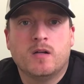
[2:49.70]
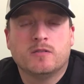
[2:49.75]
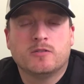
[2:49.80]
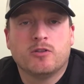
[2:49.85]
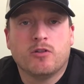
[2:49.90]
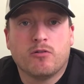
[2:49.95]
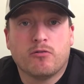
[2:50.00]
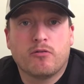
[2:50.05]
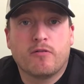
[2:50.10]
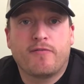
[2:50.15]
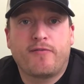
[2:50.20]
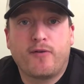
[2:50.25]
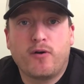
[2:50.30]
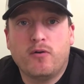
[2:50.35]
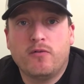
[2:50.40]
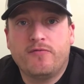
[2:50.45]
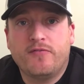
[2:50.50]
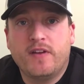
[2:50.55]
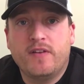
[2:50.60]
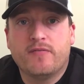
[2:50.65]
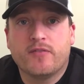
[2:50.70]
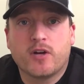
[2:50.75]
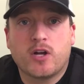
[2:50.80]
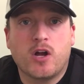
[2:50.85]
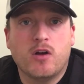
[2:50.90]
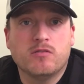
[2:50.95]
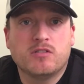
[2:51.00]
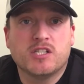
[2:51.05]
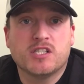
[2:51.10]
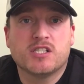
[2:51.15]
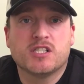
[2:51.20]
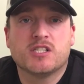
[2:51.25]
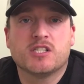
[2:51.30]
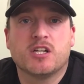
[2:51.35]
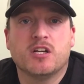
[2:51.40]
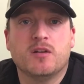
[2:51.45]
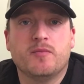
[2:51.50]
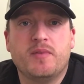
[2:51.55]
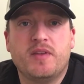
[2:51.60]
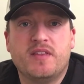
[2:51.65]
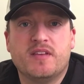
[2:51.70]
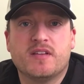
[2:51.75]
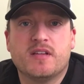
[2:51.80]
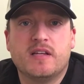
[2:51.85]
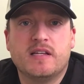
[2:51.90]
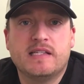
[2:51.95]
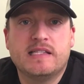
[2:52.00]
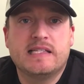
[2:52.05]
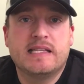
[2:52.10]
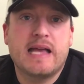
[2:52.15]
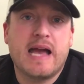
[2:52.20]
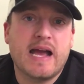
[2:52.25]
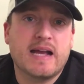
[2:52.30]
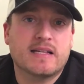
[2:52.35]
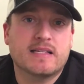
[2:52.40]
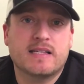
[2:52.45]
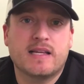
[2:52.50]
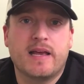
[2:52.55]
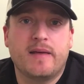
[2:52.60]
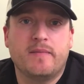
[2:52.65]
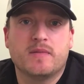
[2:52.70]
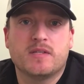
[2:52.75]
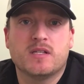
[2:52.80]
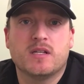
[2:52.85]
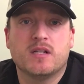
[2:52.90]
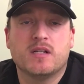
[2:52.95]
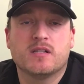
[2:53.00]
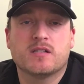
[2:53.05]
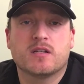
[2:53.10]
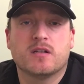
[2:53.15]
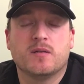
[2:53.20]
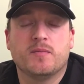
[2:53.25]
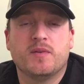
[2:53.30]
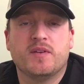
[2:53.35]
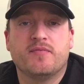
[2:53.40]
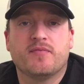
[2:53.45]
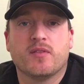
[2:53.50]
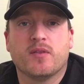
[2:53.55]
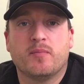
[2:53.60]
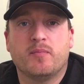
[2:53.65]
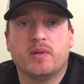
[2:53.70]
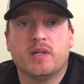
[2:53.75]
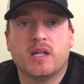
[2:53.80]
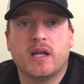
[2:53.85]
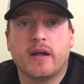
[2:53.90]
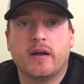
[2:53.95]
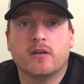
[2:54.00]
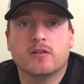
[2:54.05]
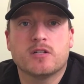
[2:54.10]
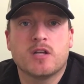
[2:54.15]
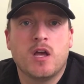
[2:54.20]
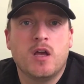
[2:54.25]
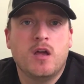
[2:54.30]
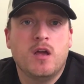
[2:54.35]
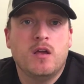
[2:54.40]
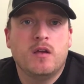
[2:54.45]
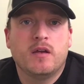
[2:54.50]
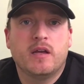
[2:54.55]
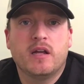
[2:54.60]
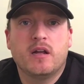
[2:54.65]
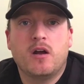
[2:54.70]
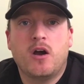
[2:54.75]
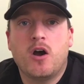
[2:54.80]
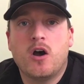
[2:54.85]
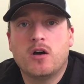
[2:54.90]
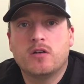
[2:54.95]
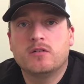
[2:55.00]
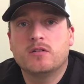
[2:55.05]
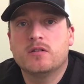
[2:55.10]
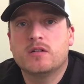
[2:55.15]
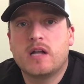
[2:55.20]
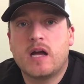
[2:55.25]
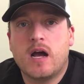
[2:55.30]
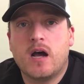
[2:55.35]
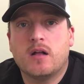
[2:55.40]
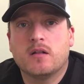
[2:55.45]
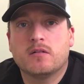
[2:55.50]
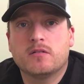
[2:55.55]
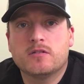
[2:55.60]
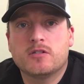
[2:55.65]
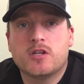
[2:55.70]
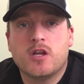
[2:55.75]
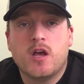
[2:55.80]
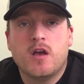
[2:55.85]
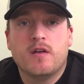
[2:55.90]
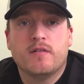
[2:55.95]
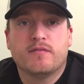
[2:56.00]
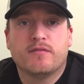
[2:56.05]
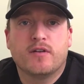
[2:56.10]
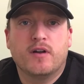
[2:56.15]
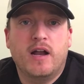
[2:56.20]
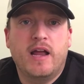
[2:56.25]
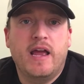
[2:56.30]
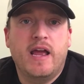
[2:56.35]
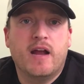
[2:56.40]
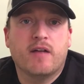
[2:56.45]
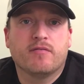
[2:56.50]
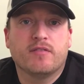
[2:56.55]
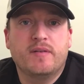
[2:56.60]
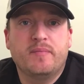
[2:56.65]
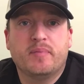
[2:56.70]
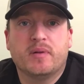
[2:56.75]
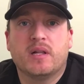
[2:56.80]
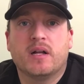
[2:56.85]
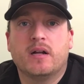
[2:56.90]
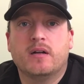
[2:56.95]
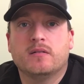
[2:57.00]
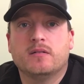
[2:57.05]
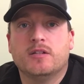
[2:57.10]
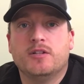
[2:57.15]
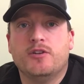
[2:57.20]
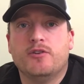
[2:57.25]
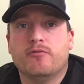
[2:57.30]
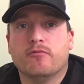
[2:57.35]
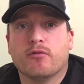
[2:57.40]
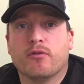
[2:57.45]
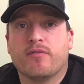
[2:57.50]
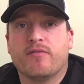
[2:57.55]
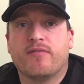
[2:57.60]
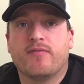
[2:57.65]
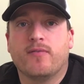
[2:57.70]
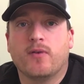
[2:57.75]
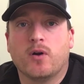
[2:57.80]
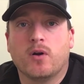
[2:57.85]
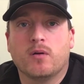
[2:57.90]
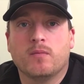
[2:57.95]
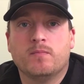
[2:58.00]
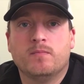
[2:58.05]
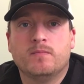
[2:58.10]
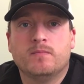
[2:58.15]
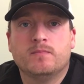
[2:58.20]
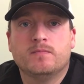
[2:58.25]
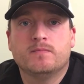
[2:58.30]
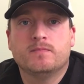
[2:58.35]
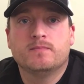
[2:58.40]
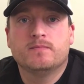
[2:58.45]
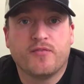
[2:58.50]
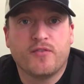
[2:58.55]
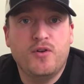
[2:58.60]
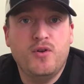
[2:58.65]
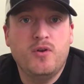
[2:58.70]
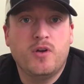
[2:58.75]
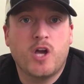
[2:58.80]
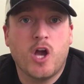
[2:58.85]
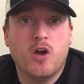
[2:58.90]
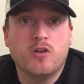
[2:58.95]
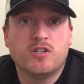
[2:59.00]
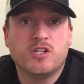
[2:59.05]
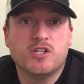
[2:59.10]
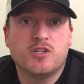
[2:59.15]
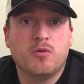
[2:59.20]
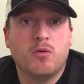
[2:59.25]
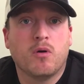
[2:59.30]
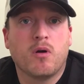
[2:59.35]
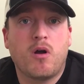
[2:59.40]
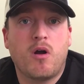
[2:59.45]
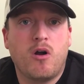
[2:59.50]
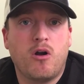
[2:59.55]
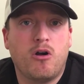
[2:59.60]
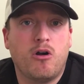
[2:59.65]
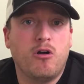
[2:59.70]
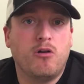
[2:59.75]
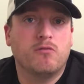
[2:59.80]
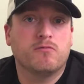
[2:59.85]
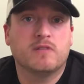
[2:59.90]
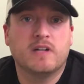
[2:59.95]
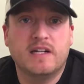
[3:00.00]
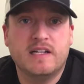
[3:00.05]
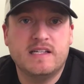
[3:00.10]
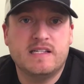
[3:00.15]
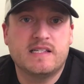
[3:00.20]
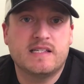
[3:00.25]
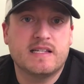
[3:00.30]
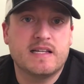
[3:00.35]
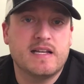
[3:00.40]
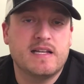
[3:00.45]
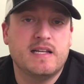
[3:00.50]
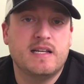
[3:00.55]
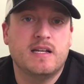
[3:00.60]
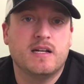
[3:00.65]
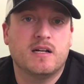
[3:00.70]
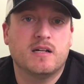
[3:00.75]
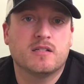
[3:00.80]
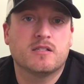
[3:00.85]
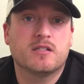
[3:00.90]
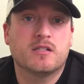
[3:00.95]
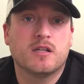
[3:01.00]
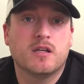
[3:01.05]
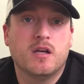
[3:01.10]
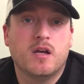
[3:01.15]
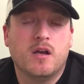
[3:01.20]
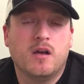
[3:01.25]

So the referral fee for coaches is going to be the exact same as it is going to be for the players. Get $100 for every player that you refer. For you coaches who are already sending us